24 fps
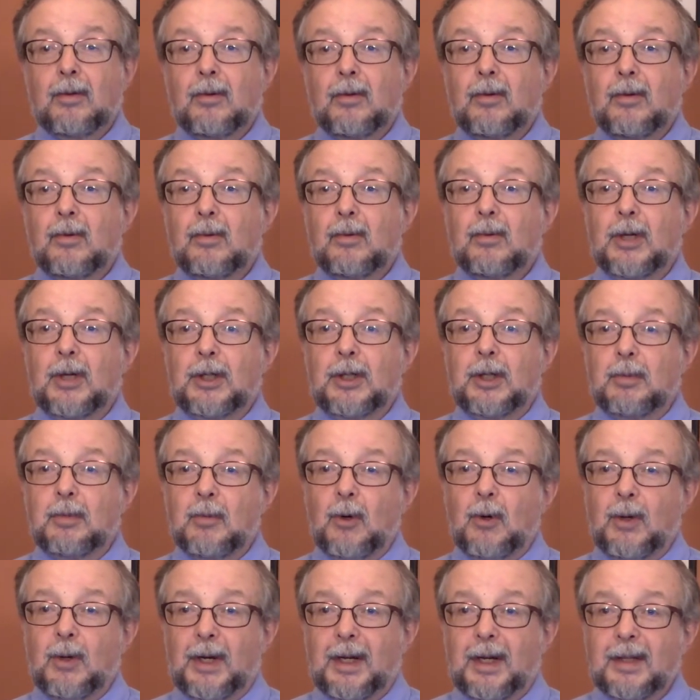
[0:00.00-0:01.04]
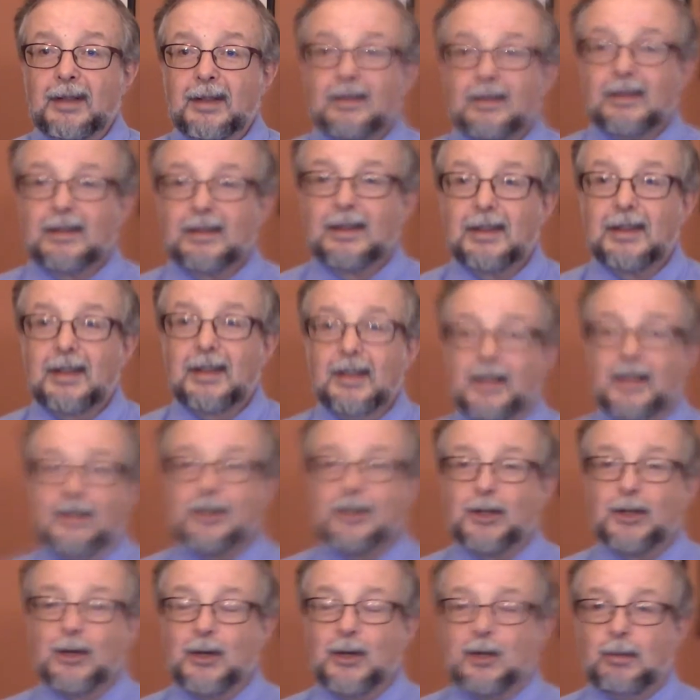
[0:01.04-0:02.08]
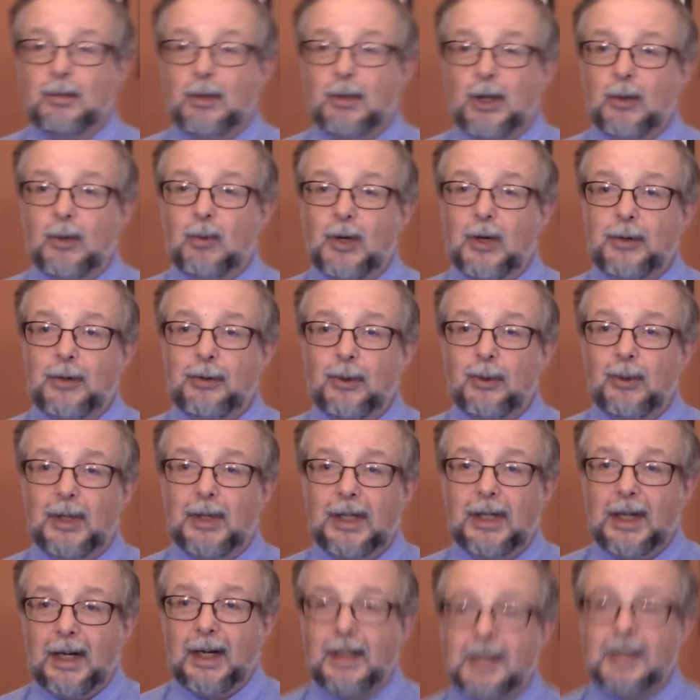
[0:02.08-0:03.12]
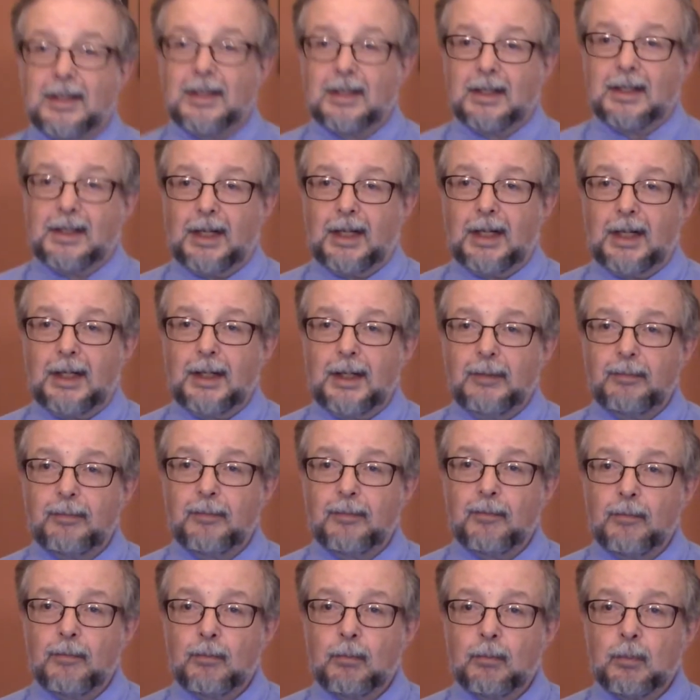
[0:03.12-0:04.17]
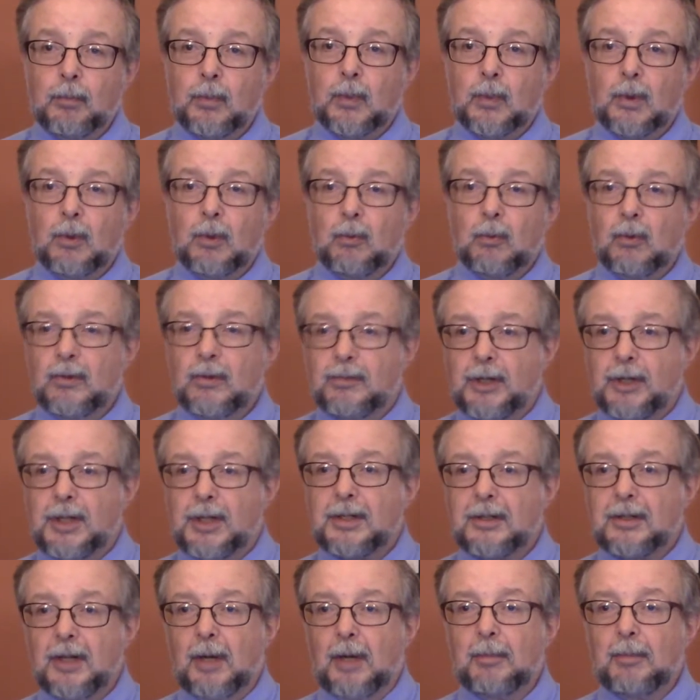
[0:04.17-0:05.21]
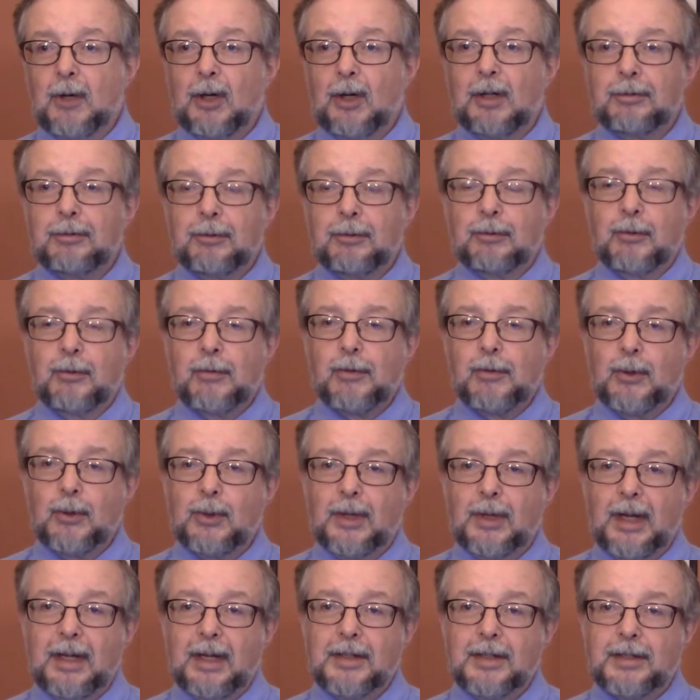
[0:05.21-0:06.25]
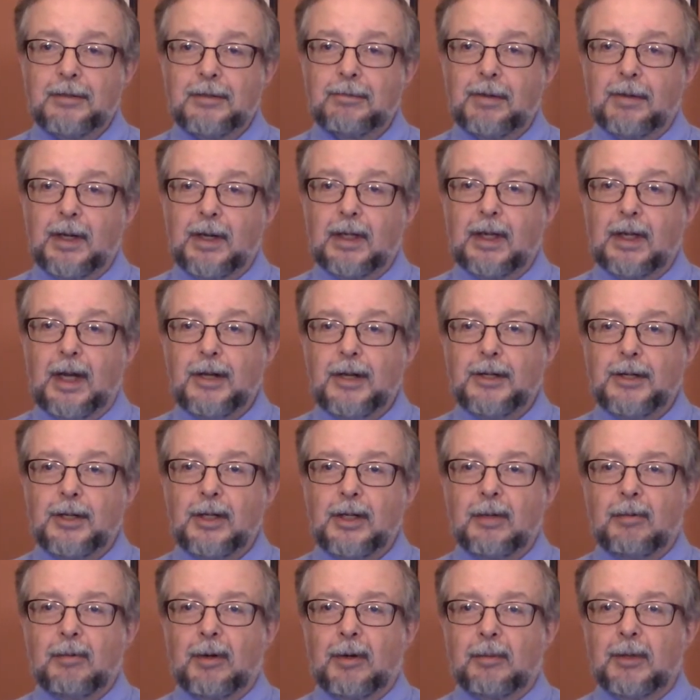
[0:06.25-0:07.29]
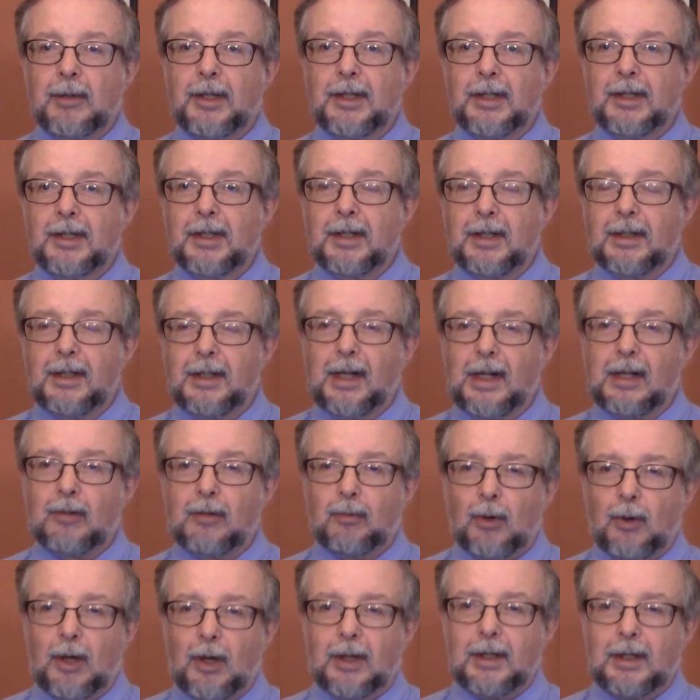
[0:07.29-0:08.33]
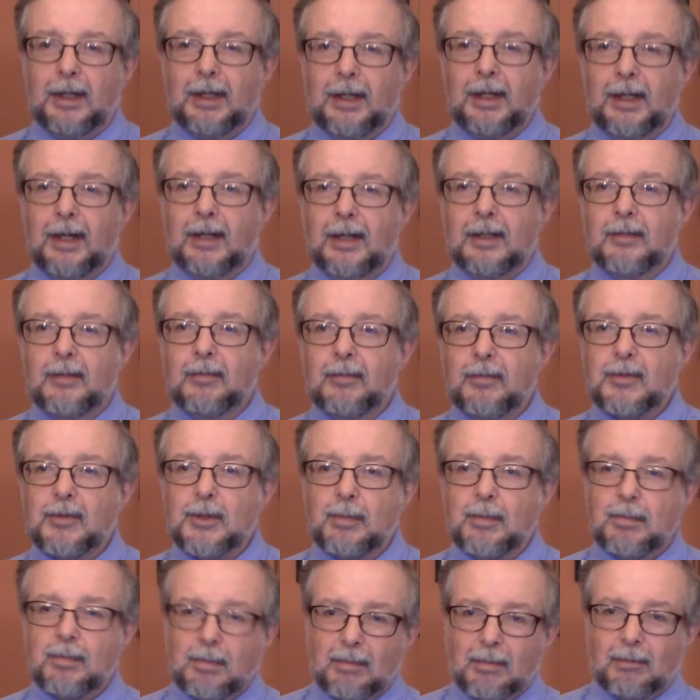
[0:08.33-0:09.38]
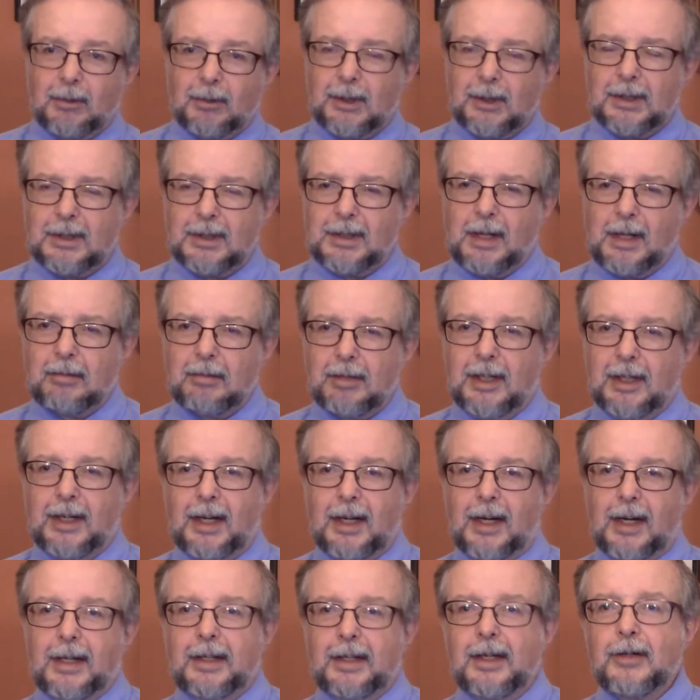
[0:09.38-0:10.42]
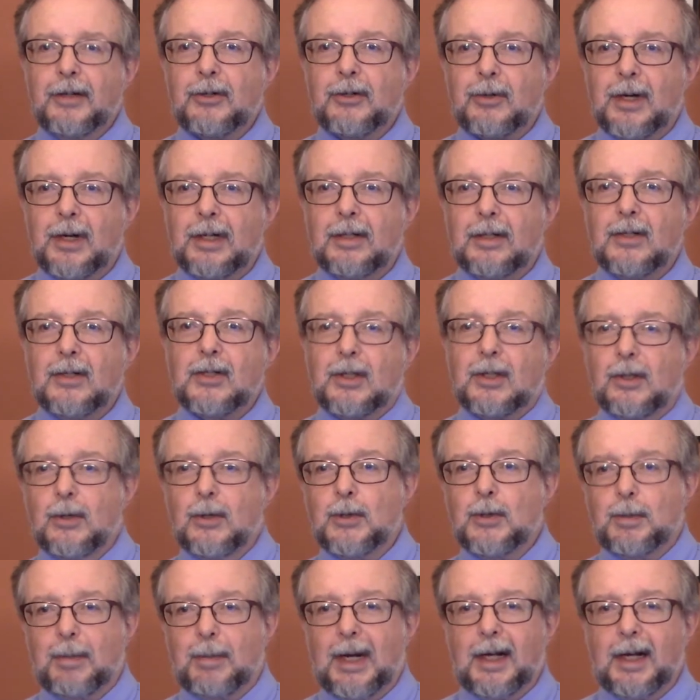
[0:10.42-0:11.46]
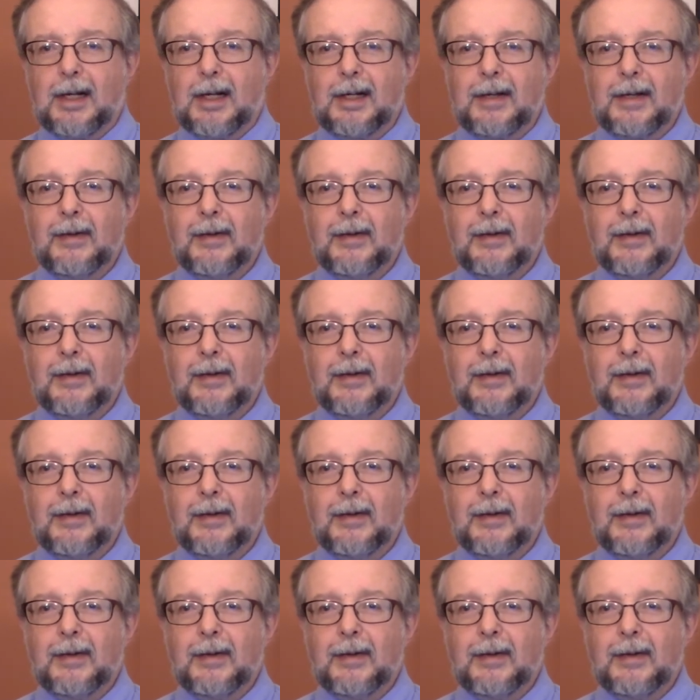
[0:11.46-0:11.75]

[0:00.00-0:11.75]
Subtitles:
Well, good morning. It's good to be with you again today. We've just come off of a few days of vacation when we did a lot of walking on some really lovely hiking trails close by.